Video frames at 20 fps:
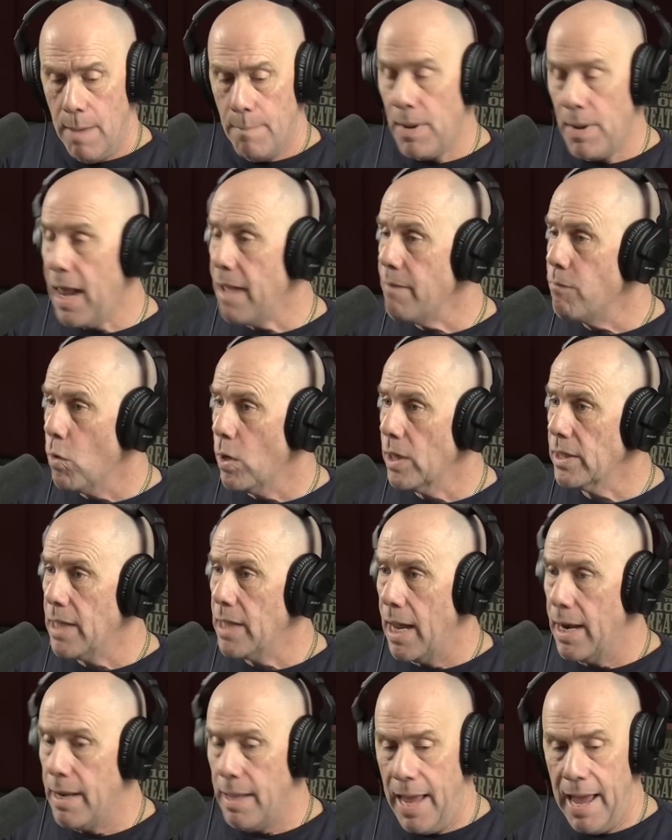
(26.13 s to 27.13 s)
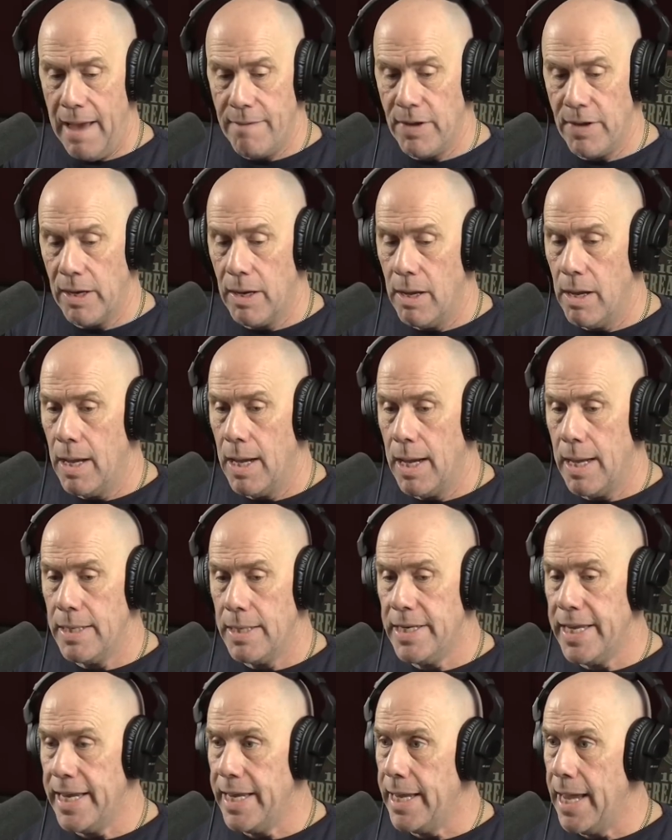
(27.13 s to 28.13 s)
But I've worked on having uh,
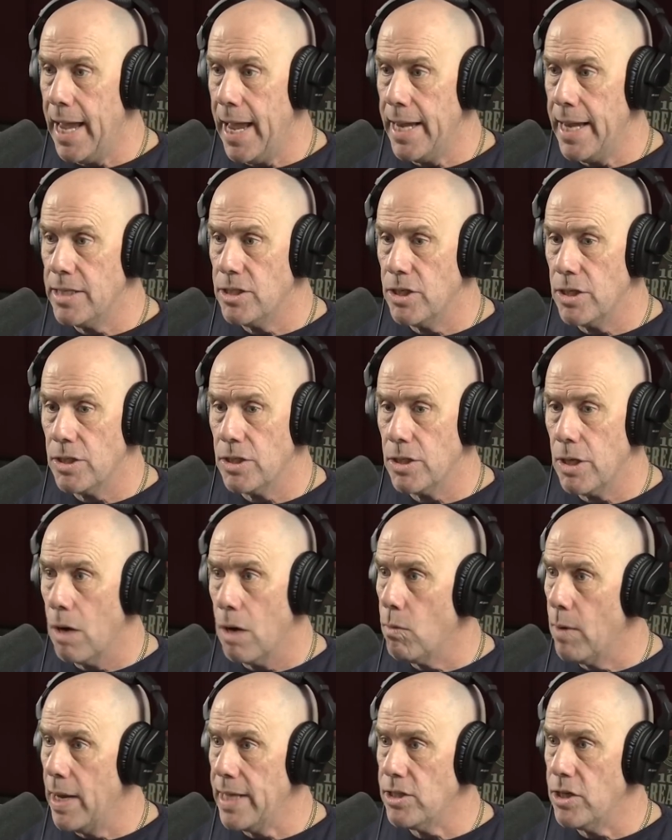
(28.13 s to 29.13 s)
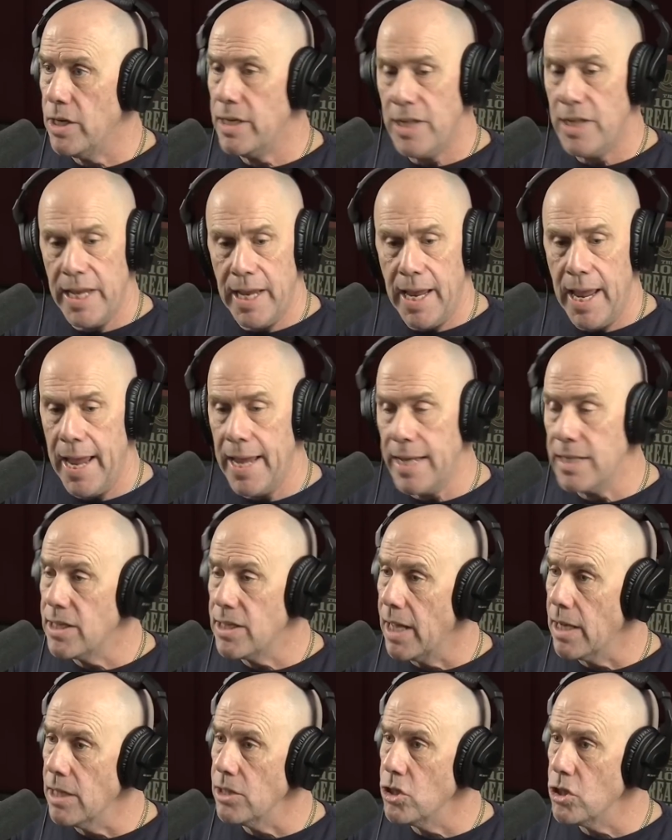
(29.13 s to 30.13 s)
DEA agents arrested, DEA
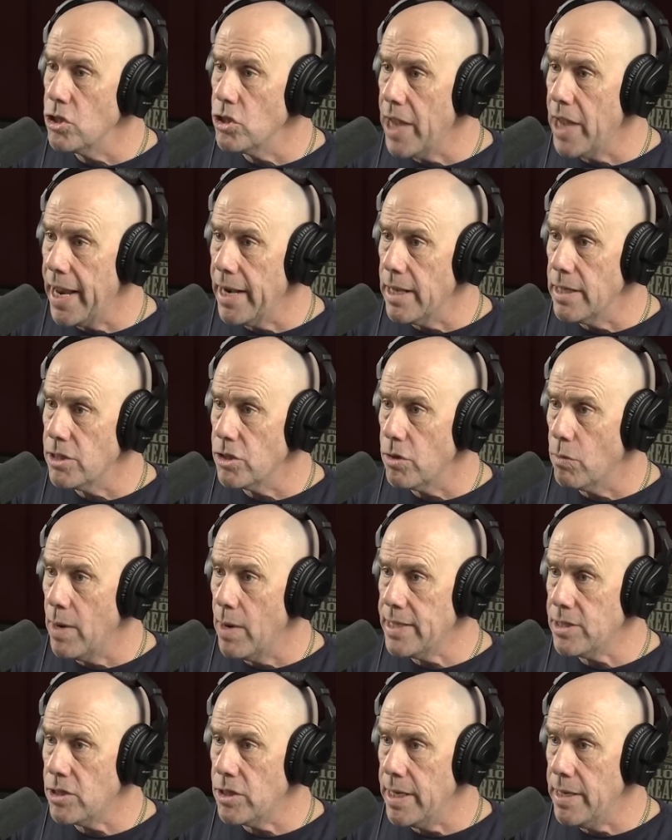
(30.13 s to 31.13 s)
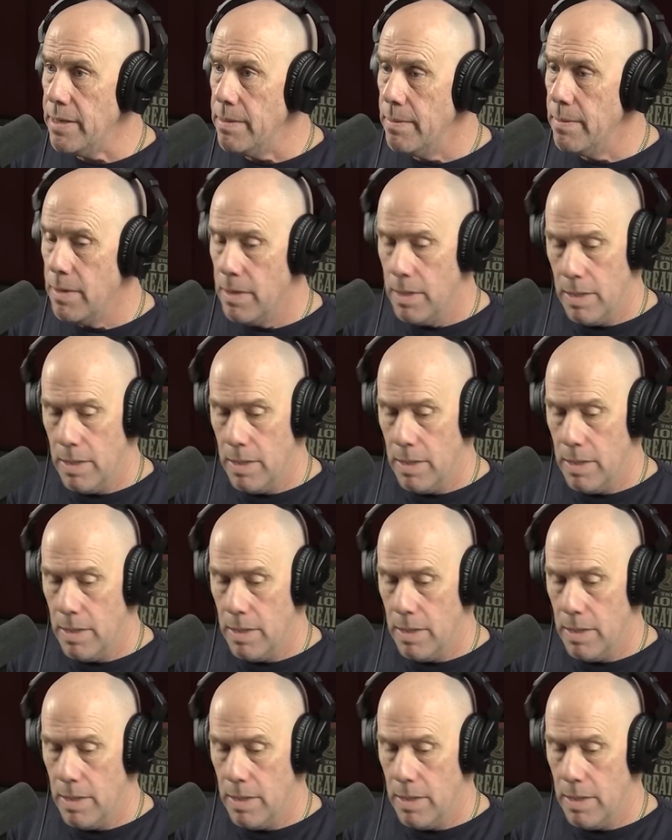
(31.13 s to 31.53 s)
intelligence analysts arrested,